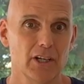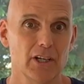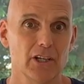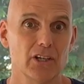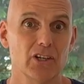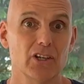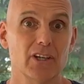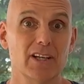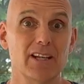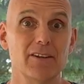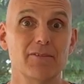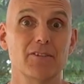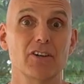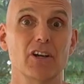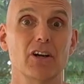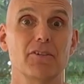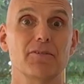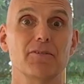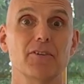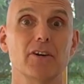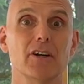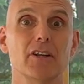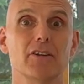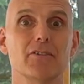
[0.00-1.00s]
You can even go
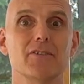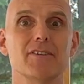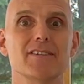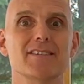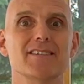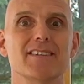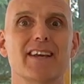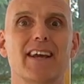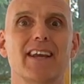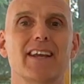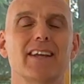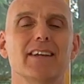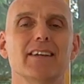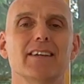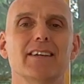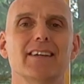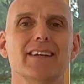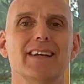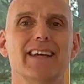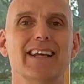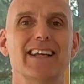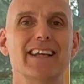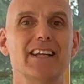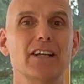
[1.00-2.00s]
further and say,
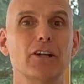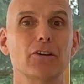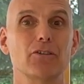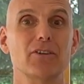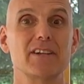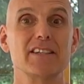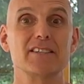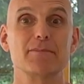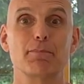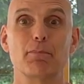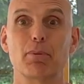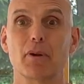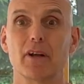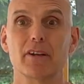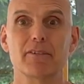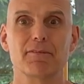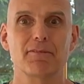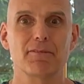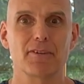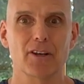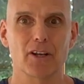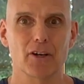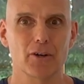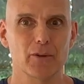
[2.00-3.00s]
increase blood
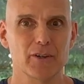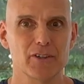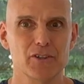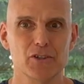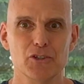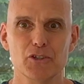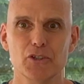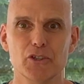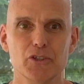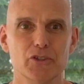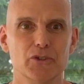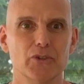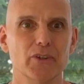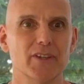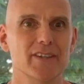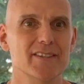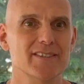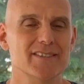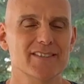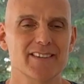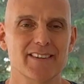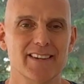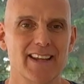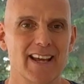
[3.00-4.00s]
flow and
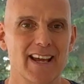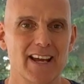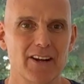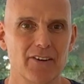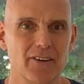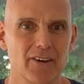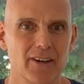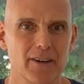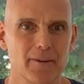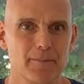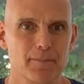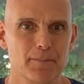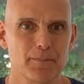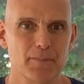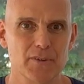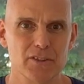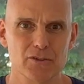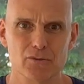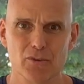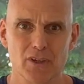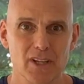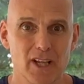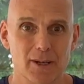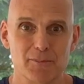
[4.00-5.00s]
nutrients to the area. It's
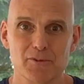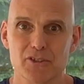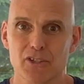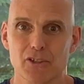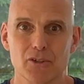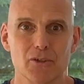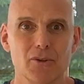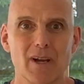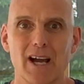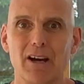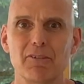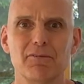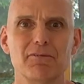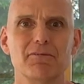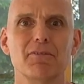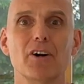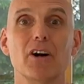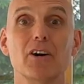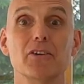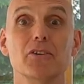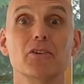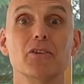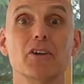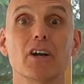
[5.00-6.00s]
really up to you how
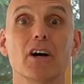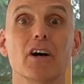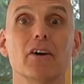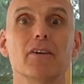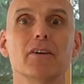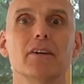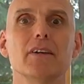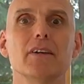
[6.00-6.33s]
far you go.